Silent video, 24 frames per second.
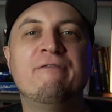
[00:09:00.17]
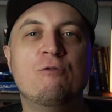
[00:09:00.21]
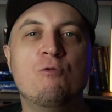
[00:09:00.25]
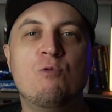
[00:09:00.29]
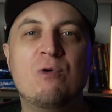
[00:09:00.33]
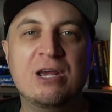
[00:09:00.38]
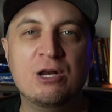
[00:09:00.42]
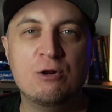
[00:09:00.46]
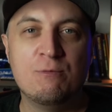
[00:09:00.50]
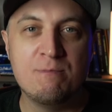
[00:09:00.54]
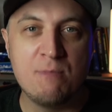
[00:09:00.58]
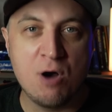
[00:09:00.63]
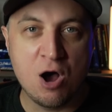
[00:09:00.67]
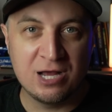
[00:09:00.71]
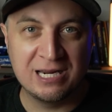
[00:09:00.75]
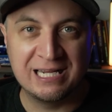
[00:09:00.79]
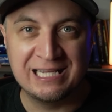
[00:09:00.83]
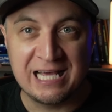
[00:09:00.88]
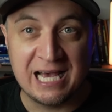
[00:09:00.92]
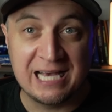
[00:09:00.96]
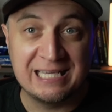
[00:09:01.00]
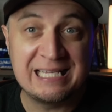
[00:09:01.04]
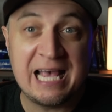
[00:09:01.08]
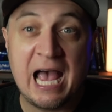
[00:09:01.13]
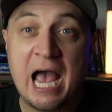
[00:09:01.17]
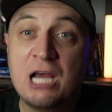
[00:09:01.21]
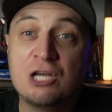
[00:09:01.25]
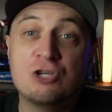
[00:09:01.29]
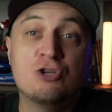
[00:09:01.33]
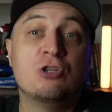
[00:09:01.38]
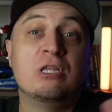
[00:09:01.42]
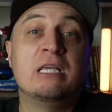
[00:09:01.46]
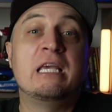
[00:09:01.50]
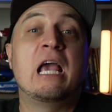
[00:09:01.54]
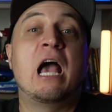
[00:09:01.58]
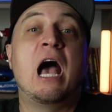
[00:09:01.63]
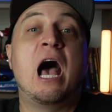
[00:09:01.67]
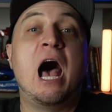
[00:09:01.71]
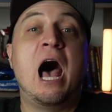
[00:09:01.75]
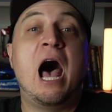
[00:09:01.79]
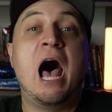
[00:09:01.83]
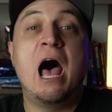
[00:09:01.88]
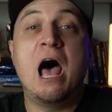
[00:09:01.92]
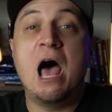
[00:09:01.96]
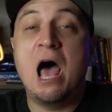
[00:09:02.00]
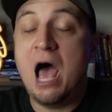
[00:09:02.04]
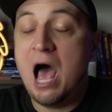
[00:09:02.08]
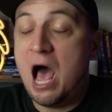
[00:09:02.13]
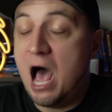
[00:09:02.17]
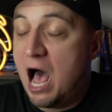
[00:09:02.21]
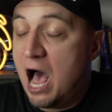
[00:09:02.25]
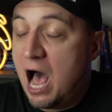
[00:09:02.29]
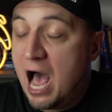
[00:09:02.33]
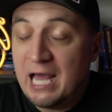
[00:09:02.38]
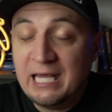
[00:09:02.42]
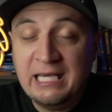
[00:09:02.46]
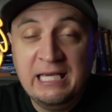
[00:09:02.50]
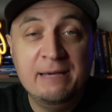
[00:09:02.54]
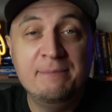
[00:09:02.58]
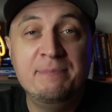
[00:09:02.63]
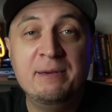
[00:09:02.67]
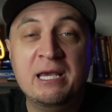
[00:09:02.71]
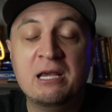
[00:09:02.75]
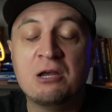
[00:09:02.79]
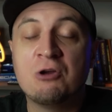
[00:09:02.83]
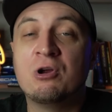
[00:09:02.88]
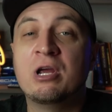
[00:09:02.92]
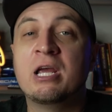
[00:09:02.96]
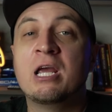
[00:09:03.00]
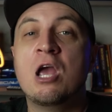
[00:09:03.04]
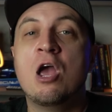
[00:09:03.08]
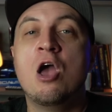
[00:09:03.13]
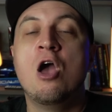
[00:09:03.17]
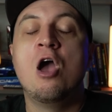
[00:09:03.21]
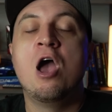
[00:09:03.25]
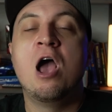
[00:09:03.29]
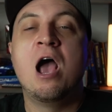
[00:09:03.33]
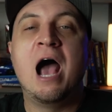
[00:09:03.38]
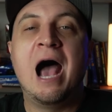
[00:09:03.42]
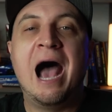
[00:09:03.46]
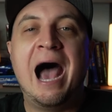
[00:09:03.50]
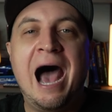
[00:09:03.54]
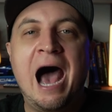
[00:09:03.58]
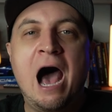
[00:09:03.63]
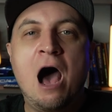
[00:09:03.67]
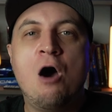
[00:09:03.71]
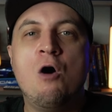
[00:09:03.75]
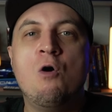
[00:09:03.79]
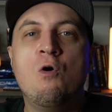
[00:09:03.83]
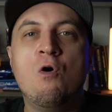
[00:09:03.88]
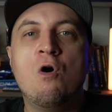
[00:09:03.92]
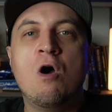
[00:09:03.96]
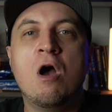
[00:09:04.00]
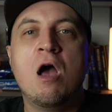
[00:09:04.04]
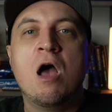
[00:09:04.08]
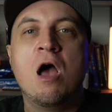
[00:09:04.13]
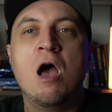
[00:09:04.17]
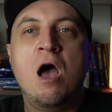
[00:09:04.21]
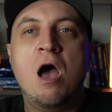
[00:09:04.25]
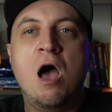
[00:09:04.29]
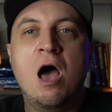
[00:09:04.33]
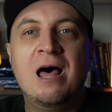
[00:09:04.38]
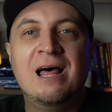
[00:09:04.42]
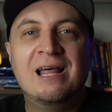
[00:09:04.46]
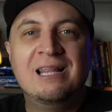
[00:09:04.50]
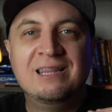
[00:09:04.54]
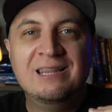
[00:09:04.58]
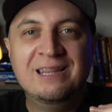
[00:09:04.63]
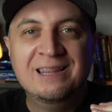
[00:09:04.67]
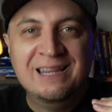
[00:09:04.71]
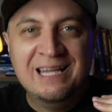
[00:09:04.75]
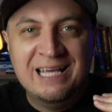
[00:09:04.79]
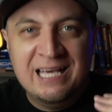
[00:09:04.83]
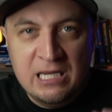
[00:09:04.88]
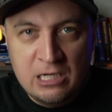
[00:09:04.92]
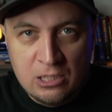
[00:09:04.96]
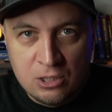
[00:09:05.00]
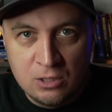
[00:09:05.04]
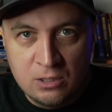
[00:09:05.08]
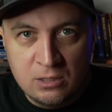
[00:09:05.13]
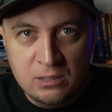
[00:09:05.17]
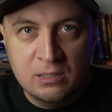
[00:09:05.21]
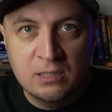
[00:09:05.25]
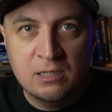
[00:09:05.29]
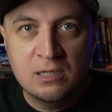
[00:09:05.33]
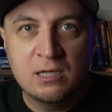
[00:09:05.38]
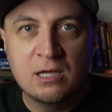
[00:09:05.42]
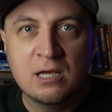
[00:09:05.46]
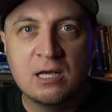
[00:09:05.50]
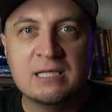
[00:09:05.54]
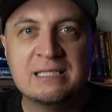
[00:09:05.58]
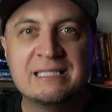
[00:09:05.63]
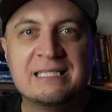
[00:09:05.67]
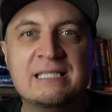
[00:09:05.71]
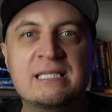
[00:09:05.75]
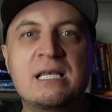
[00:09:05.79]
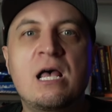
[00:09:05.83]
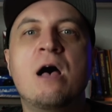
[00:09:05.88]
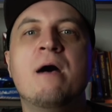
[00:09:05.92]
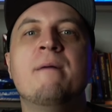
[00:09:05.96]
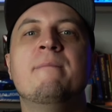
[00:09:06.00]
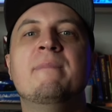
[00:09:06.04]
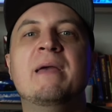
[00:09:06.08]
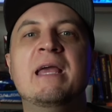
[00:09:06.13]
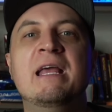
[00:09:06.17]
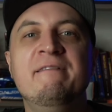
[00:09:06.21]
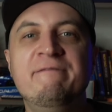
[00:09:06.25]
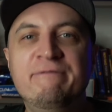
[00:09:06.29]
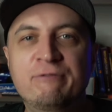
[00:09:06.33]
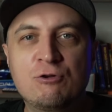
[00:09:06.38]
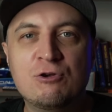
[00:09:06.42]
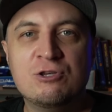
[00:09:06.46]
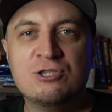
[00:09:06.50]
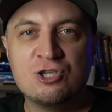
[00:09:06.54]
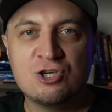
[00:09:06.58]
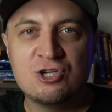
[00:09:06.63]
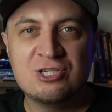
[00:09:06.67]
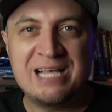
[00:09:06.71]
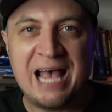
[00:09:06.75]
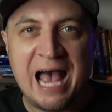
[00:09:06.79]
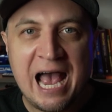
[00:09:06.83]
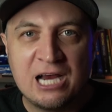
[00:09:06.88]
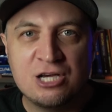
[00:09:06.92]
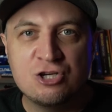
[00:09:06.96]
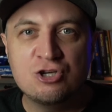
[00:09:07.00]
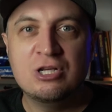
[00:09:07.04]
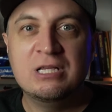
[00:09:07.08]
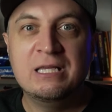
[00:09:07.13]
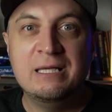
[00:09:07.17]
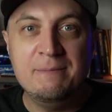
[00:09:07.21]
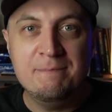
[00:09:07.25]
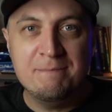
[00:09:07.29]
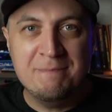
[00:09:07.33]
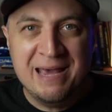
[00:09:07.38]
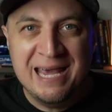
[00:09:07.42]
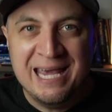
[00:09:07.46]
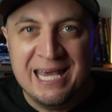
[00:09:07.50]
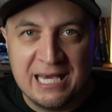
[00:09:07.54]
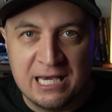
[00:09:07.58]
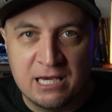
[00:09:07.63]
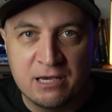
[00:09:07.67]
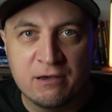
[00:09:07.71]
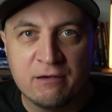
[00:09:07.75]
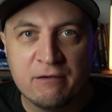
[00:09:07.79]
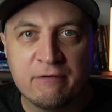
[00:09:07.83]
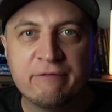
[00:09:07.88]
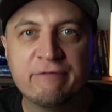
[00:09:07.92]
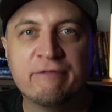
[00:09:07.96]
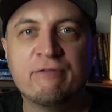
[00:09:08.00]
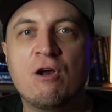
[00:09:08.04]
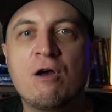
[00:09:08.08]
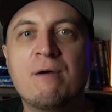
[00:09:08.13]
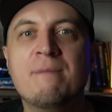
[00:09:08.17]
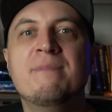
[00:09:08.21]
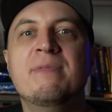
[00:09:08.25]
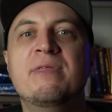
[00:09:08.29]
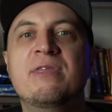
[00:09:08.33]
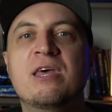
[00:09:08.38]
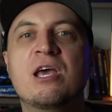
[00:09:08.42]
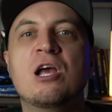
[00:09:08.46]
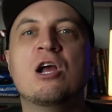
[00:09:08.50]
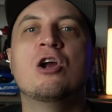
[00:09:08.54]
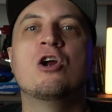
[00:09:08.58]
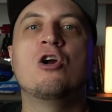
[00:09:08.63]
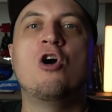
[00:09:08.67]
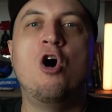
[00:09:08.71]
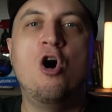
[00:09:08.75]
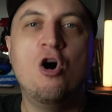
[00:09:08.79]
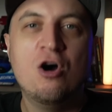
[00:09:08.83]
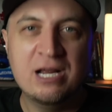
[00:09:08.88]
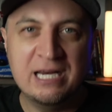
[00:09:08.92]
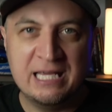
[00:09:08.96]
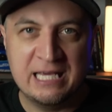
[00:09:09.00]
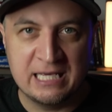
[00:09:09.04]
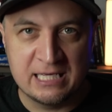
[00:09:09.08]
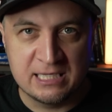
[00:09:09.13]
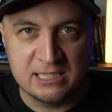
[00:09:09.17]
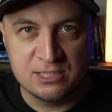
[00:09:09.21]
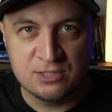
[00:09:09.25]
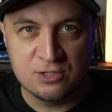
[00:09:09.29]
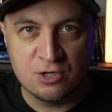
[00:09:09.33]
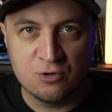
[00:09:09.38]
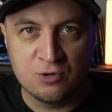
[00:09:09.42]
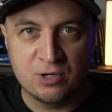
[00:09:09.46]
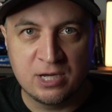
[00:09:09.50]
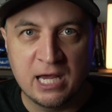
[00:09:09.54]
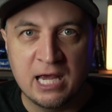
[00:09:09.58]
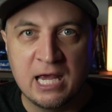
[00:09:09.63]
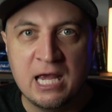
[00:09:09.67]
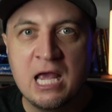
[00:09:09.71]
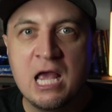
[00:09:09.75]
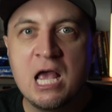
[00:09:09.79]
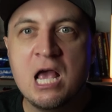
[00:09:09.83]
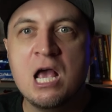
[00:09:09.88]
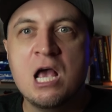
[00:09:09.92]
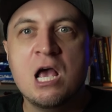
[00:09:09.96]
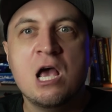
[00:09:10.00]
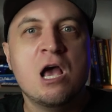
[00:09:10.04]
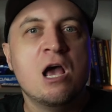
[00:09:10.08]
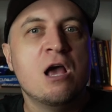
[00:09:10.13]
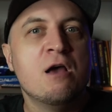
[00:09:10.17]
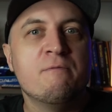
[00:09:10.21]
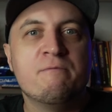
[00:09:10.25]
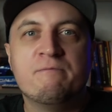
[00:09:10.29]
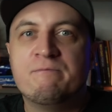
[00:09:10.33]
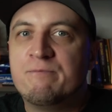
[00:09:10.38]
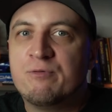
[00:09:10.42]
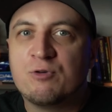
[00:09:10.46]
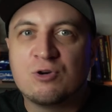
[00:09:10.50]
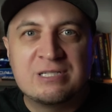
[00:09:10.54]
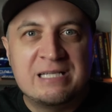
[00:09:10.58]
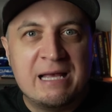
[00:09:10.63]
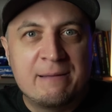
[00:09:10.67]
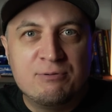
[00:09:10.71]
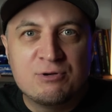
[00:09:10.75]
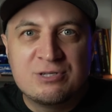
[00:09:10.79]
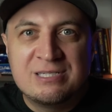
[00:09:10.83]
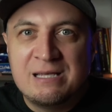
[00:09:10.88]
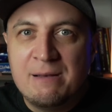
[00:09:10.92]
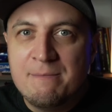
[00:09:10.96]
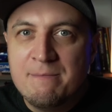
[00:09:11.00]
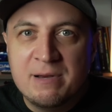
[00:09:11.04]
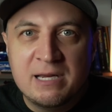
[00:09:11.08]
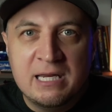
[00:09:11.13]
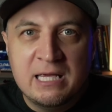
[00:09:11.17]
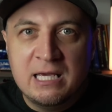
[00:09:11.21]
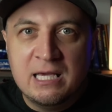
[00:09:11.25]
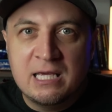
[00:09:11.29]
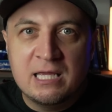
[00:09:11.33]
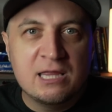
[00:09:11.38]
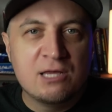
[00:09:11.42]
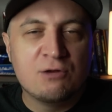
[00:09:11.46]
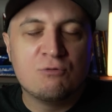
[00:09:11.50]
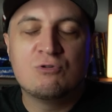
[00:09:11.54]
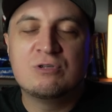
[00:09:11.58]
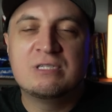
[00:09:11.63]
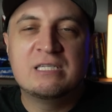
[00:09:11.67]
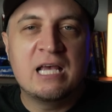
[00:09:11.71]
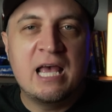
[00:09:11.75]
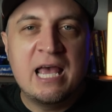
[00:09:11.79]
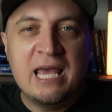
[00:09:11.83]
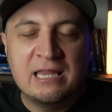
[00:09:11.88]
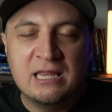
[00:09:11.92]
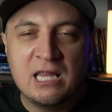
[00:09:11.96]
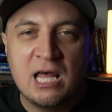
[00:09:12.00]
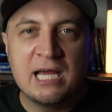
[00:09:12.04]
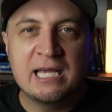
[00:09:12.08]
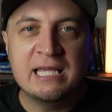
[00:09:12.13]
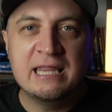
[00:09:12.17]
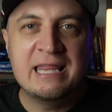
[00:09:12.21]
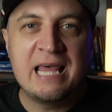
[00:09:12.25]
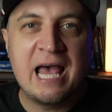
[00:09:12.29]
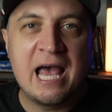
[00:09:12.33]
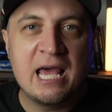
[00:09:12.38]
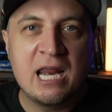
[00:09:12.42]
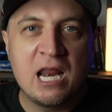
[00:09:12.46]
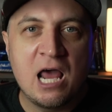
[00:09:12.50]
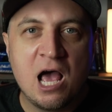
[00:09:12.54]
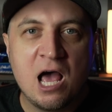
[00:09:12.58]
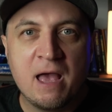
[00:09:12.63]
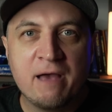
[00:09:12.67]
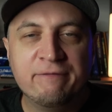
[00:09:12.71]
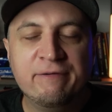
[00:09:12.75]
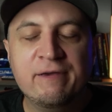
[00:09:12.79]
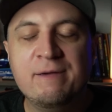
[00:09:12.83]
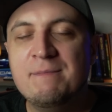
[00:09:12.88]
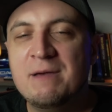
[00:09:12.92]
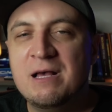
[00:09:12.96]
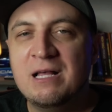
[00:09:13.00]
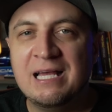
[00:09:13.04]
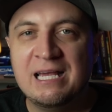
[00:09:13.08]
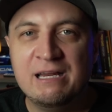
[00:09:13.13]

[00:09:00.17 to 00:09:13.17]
a way to monetize. Actually, I keep hearing how little some influencers actually make from their audience, okay? For example, there was a headline that a female